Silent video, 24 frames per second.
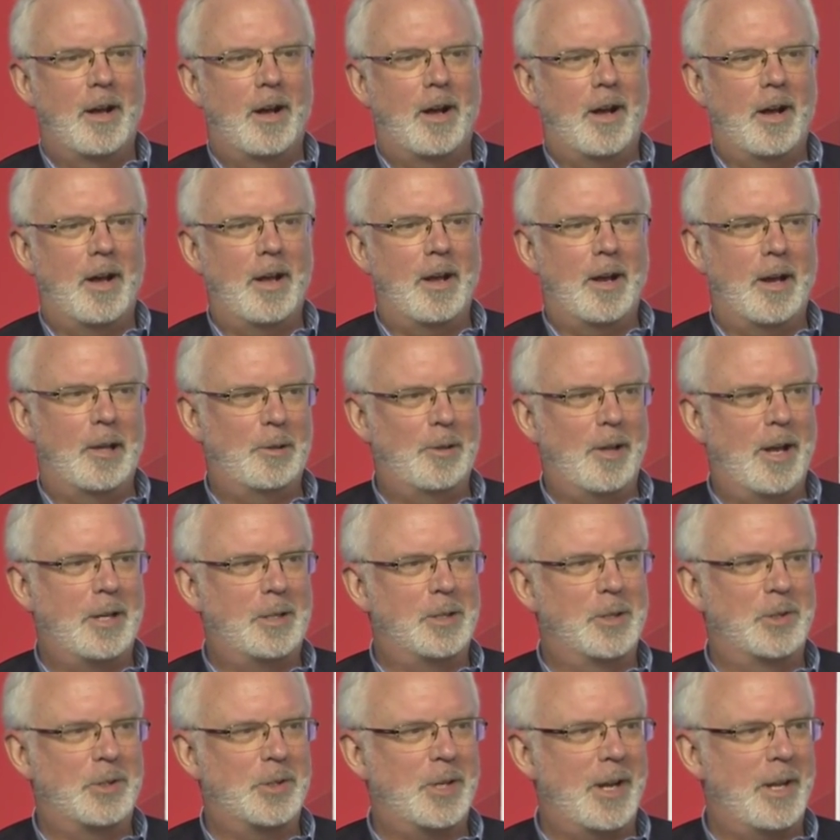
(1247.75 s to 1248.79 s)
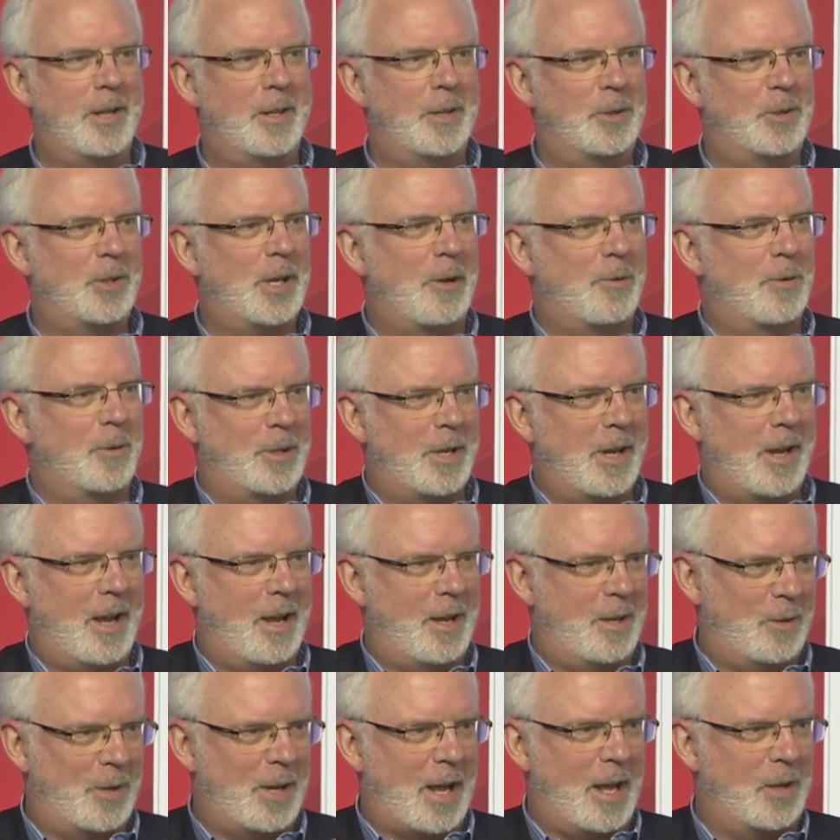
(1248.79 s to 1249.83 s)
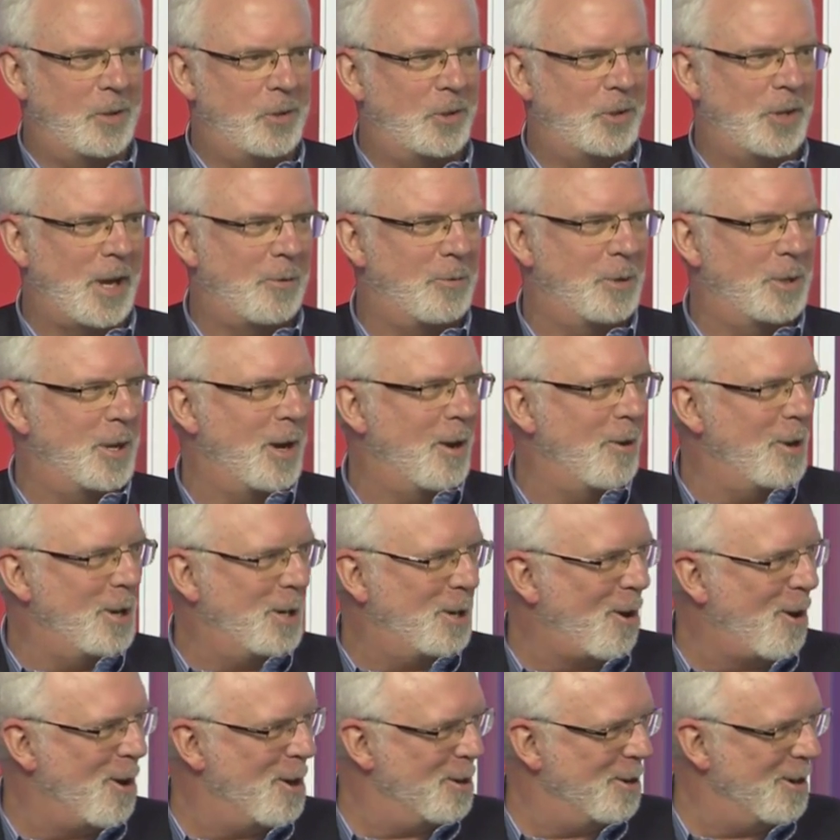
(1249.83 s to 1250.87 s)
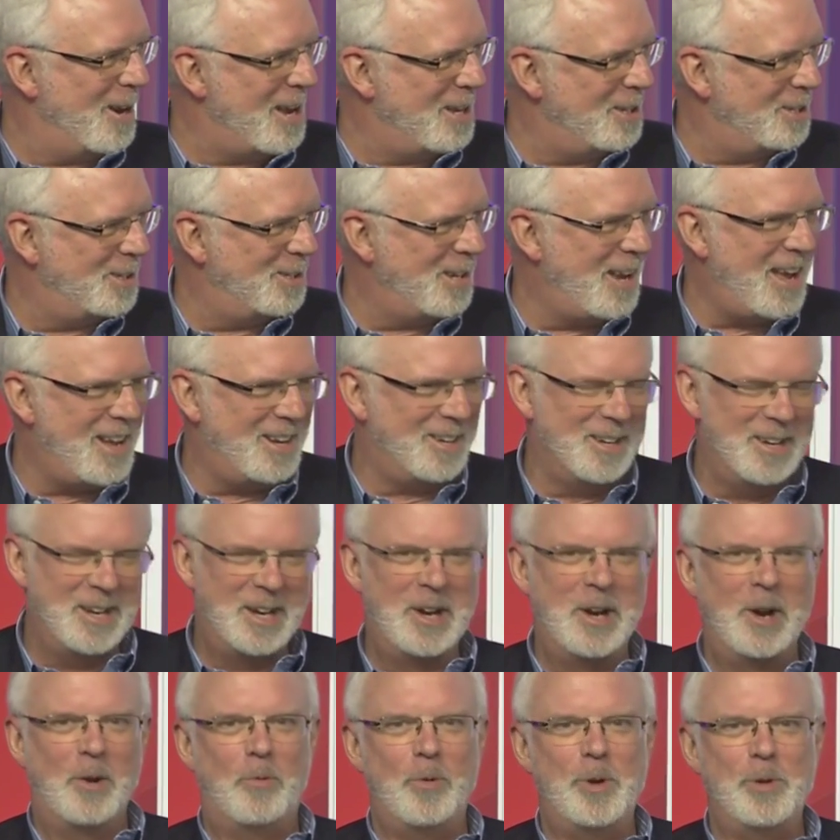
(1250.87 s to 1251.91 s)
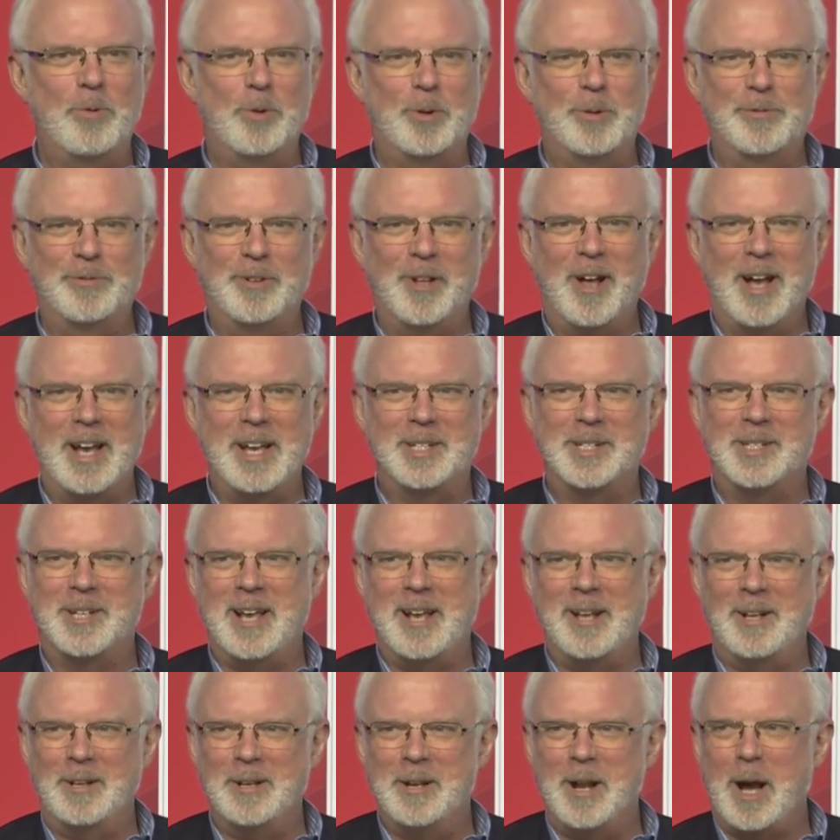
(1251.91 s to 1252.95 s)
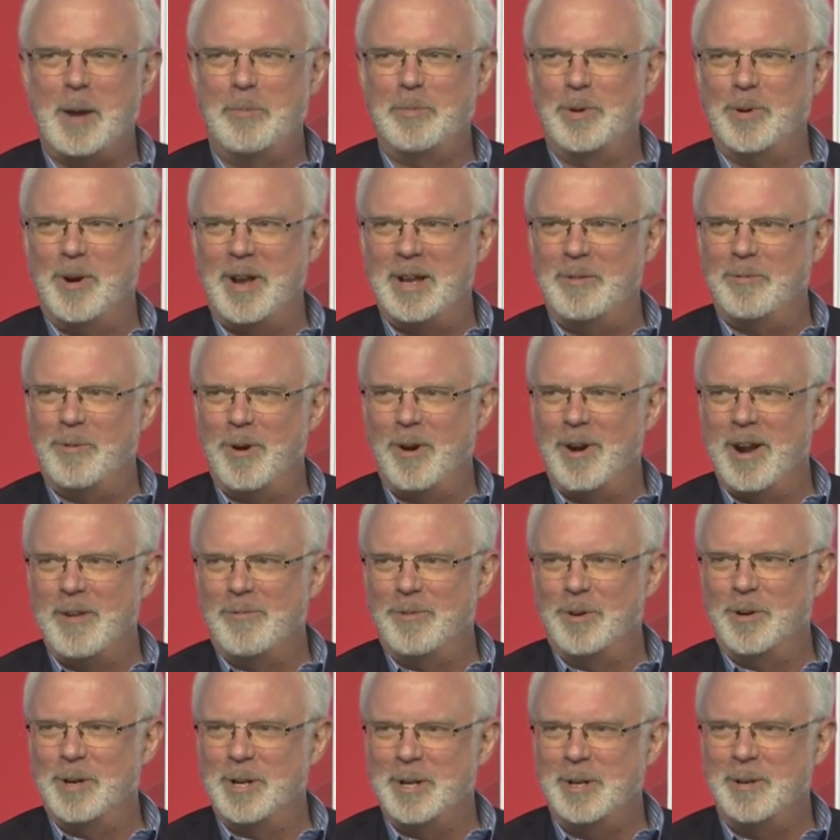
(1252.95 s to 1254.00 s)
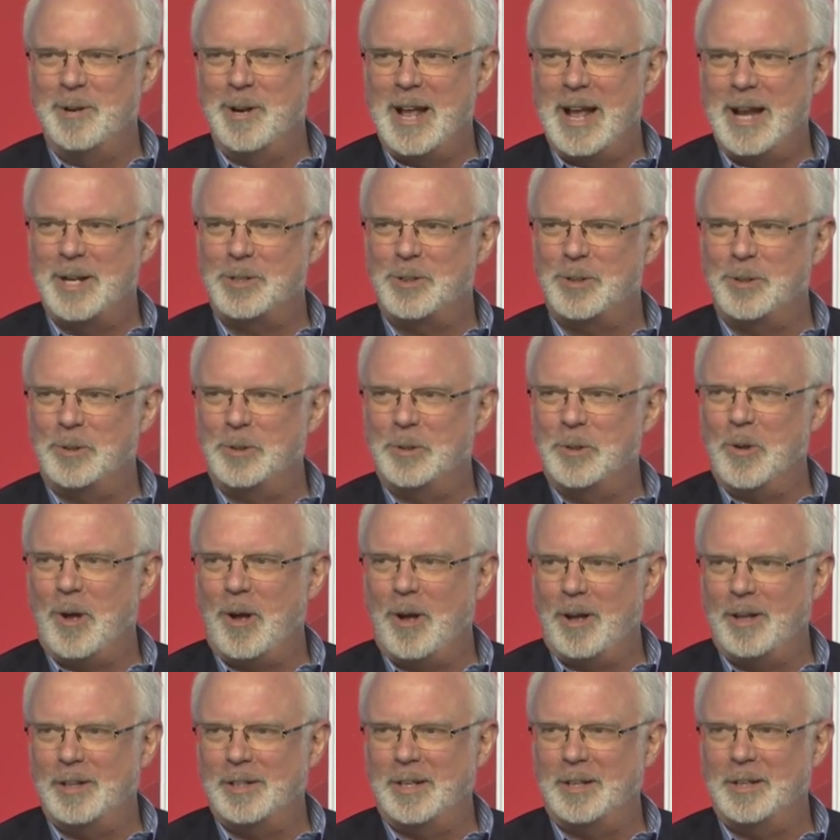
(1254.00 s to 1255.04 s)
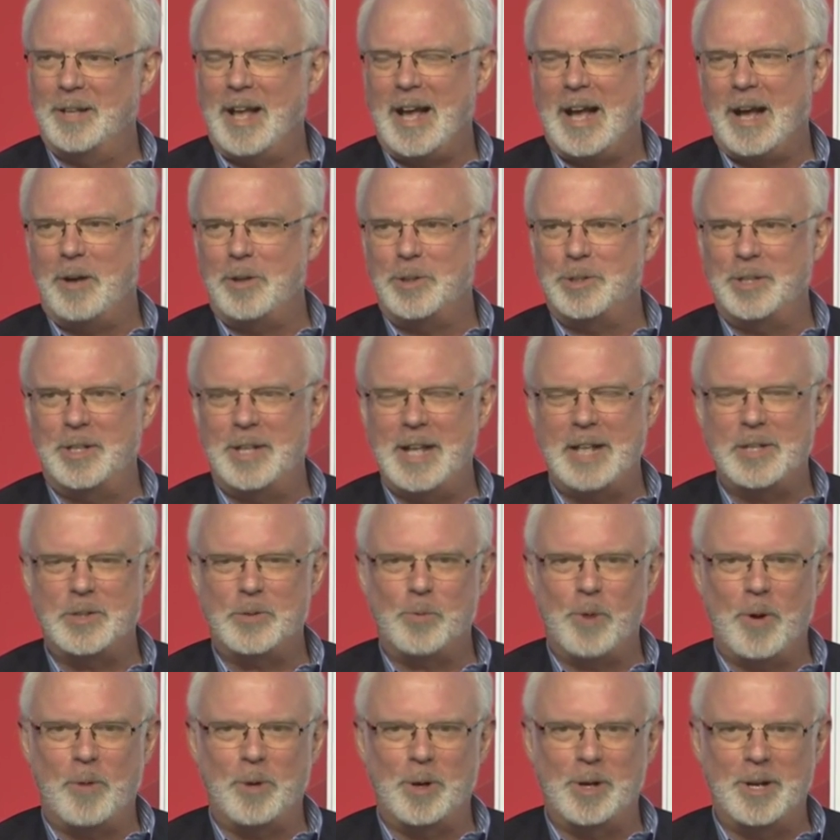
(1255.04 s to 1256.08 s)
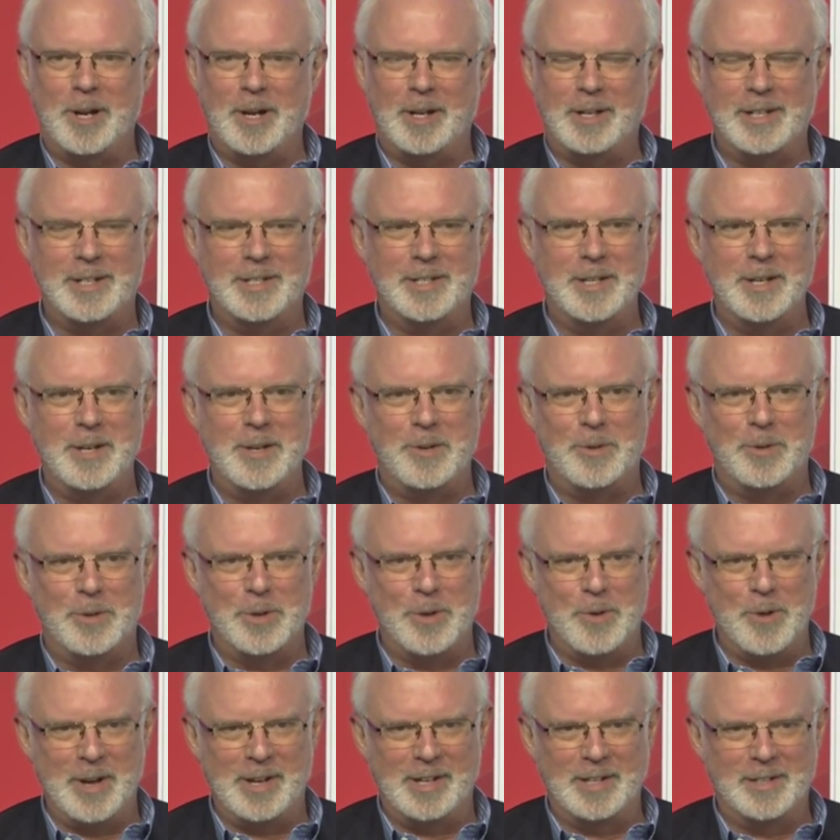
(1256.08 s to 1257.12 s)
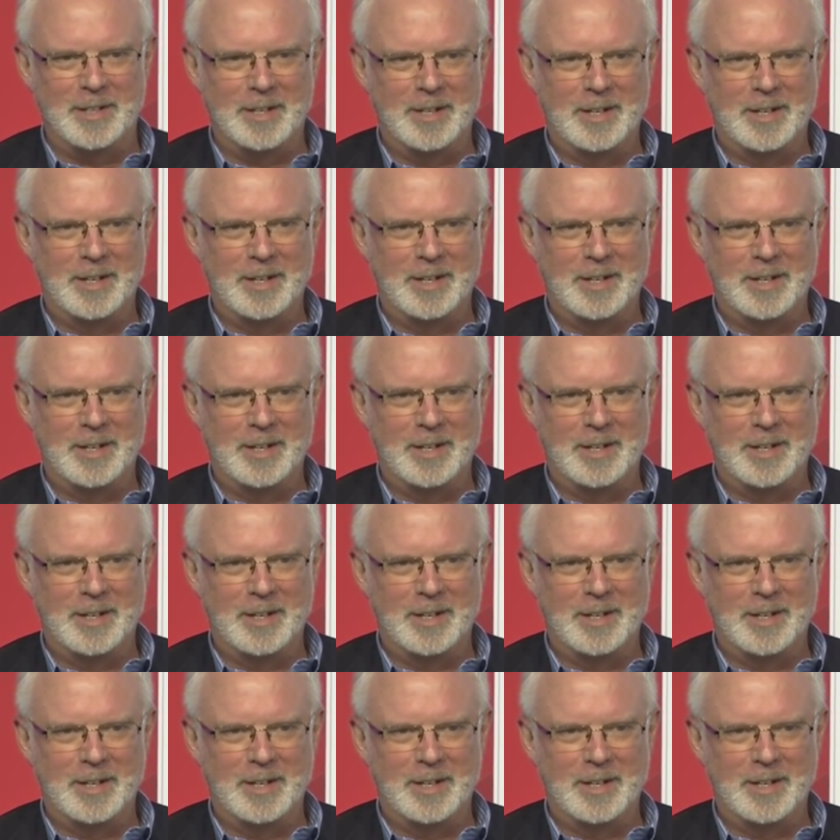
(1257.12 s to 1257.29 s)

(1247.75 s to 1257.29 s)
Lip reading: I'd like to say that, as Secretary Carter has said, we will fly, sail, and operate wherever international law allows, and that's what we're going to continue doing